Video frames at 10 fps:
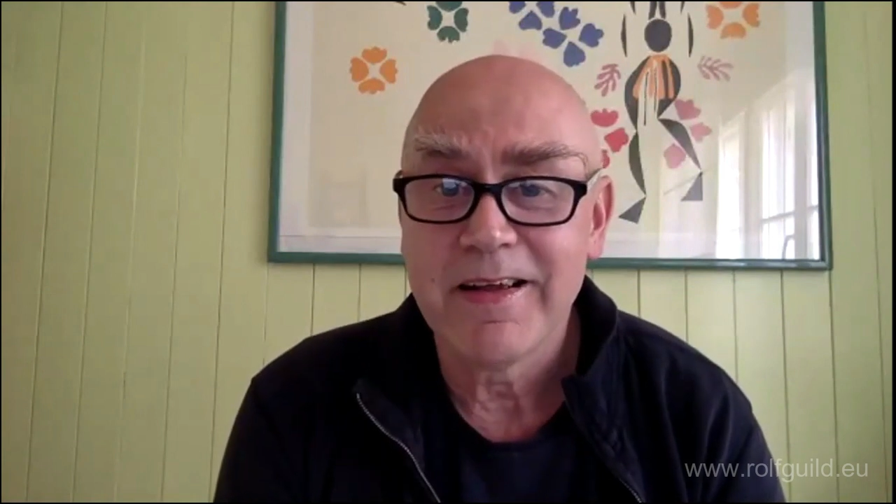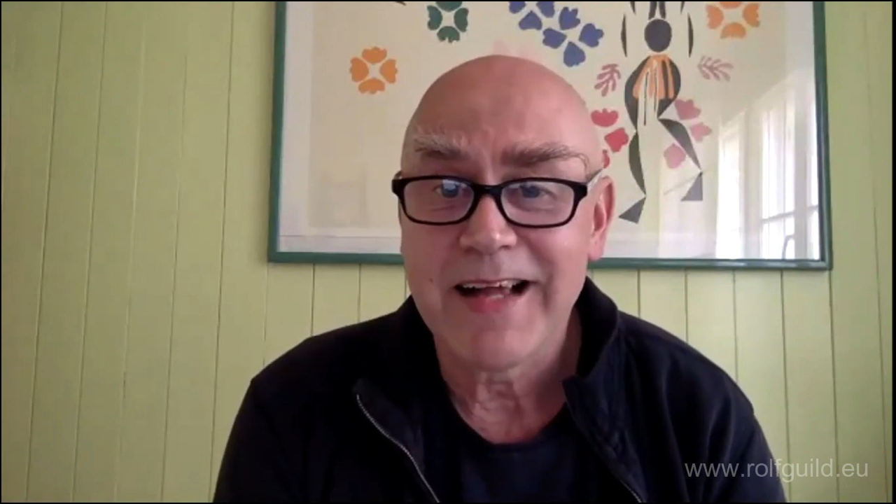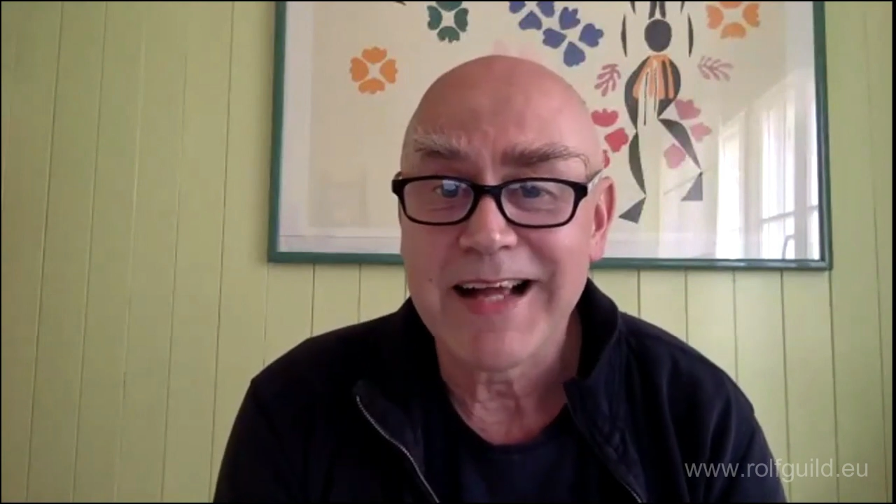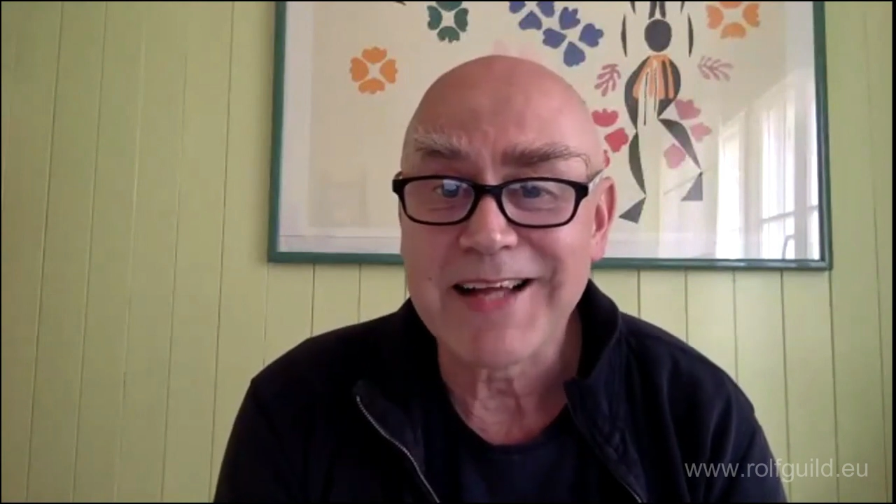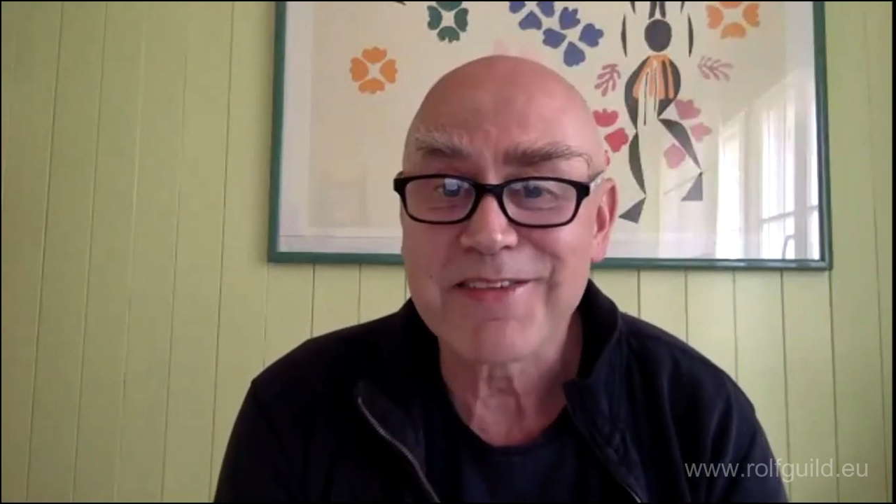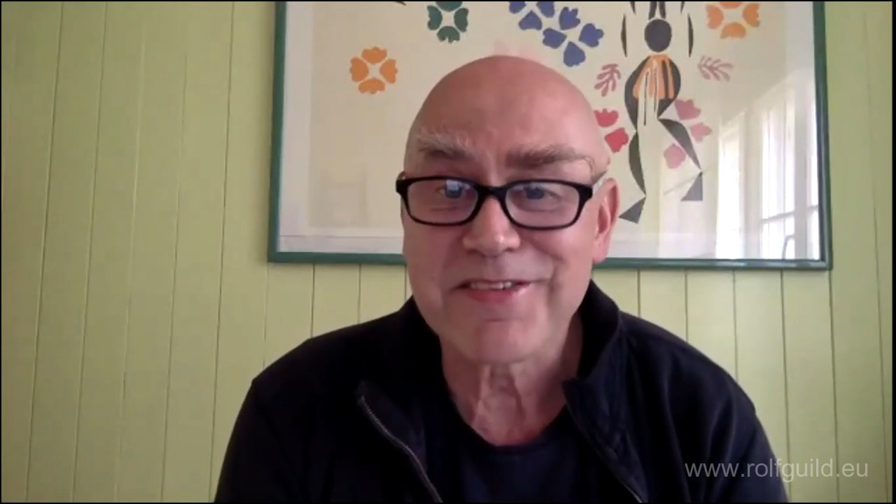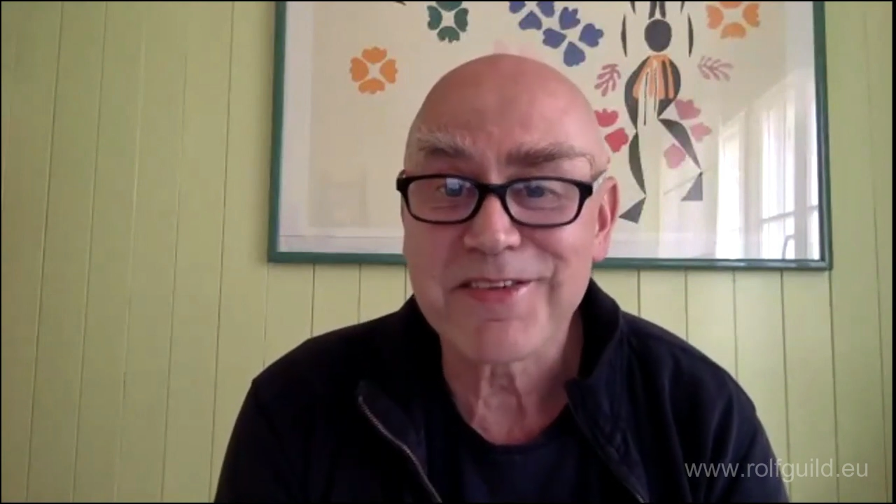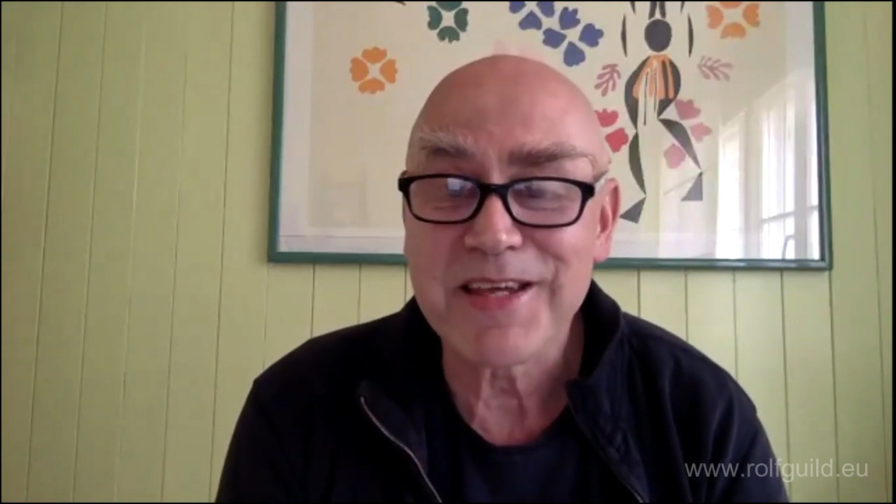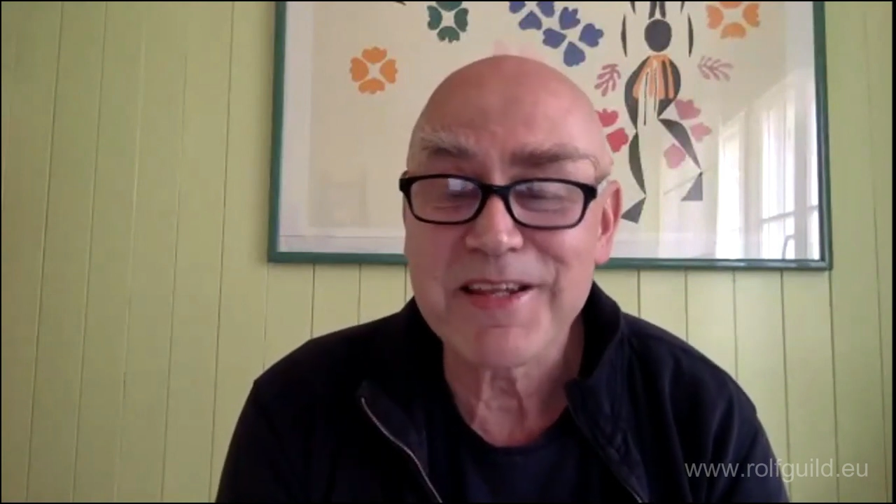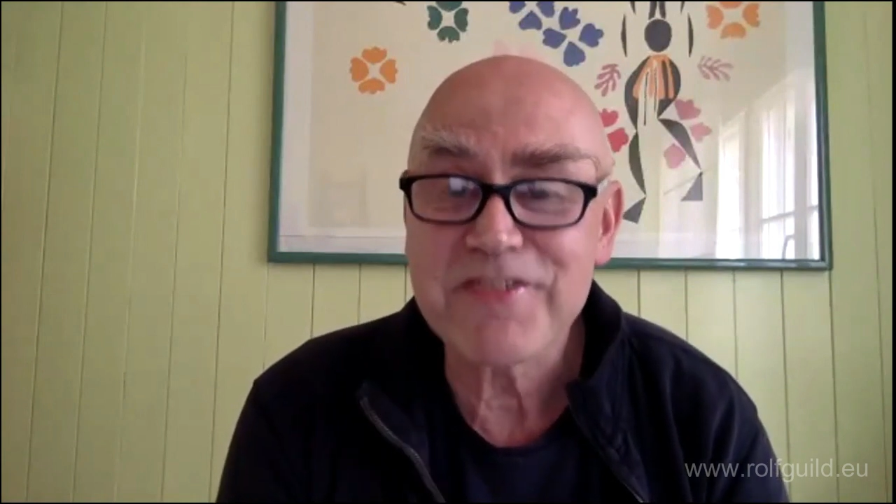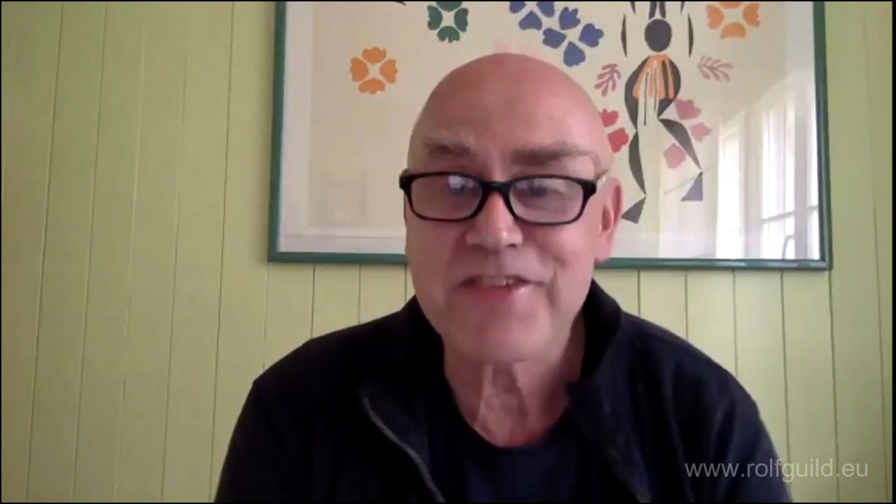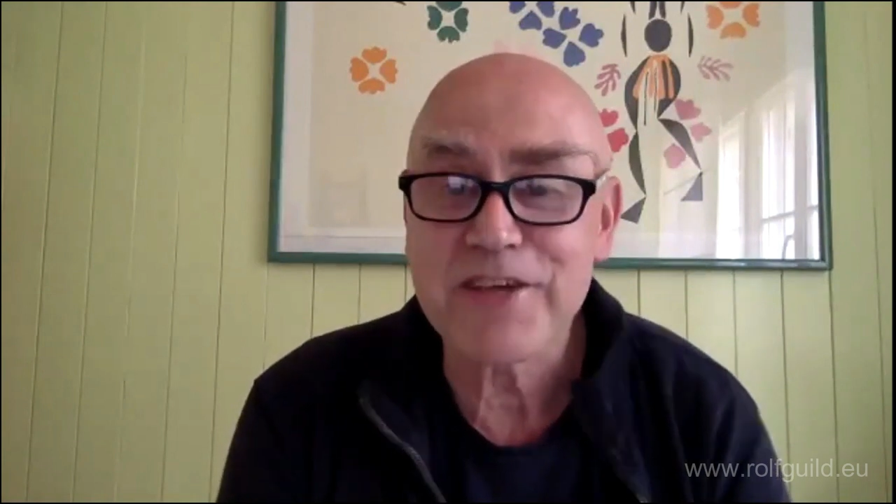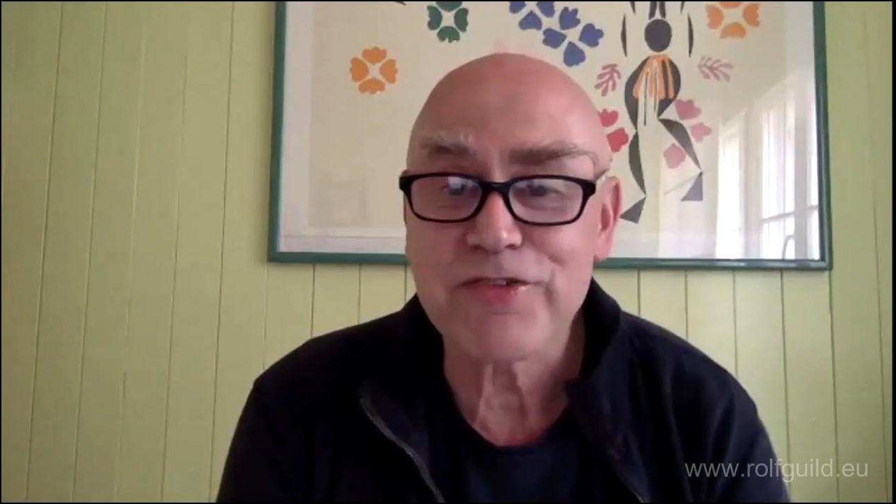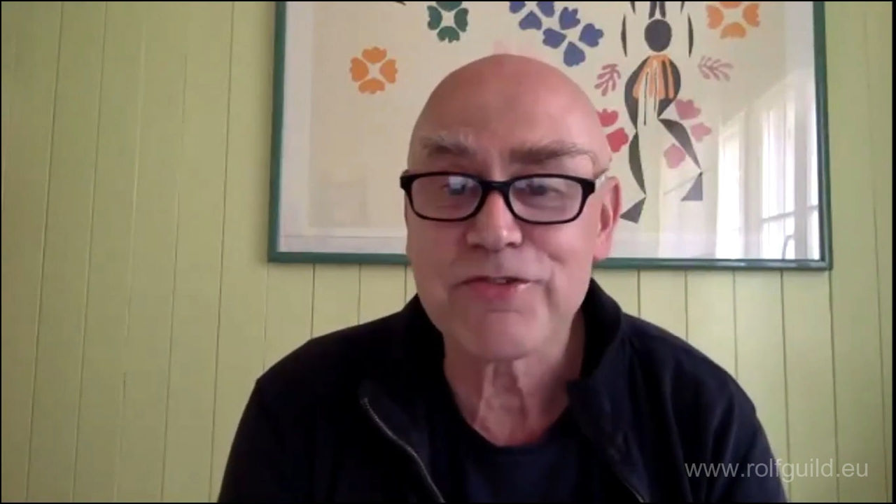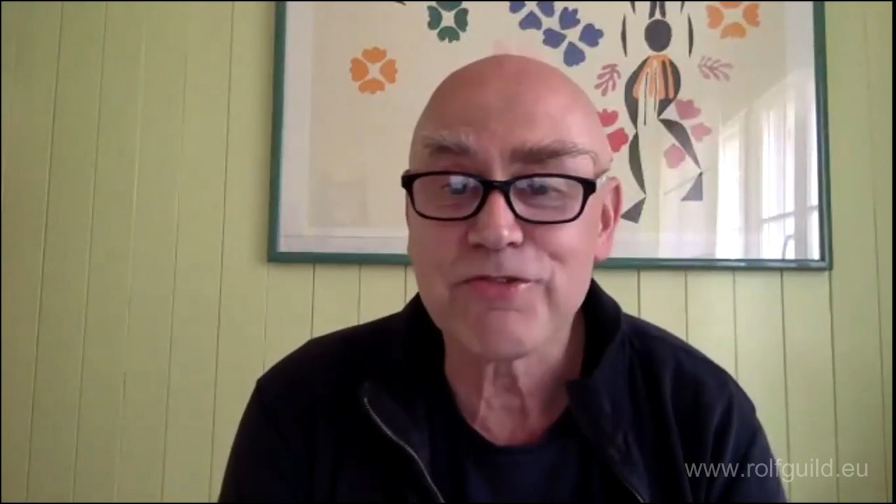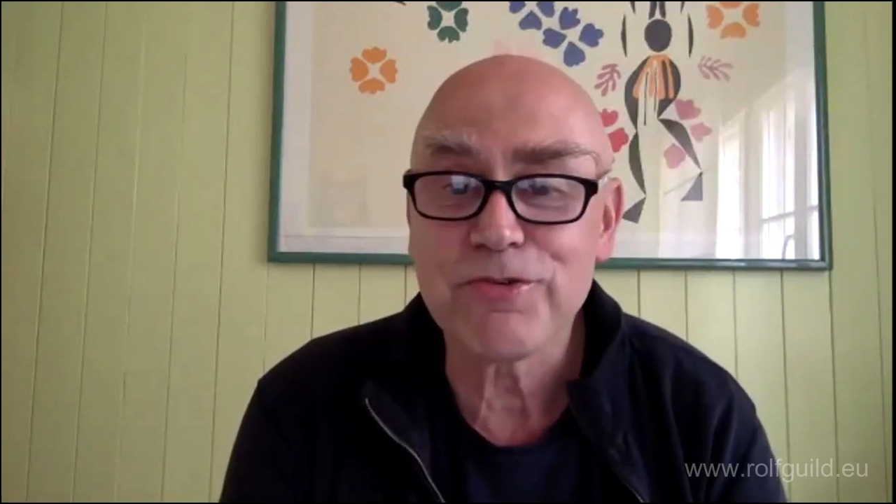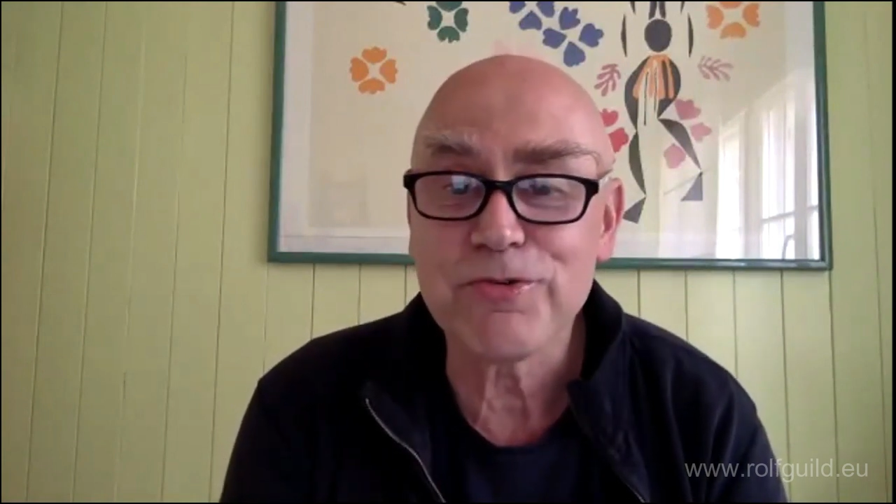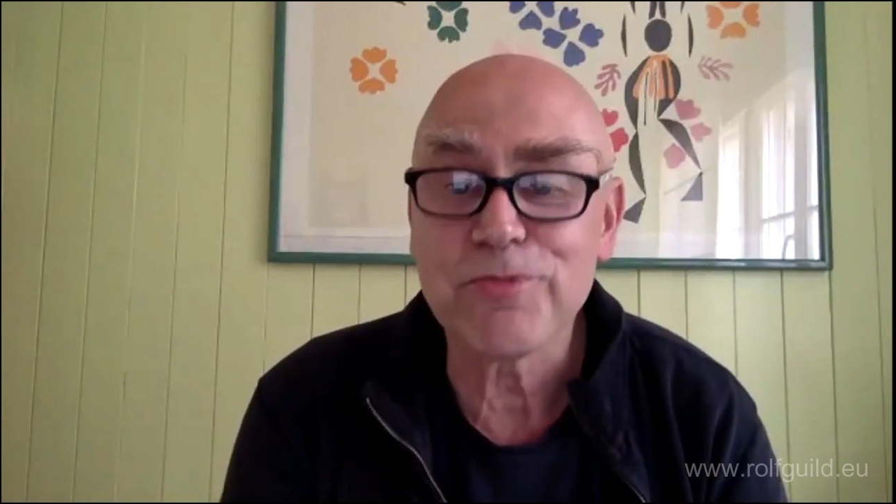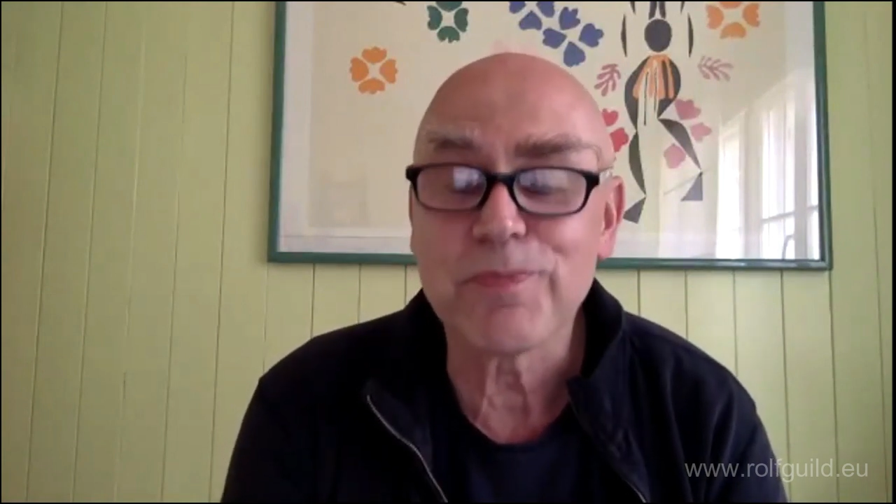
And in session 2,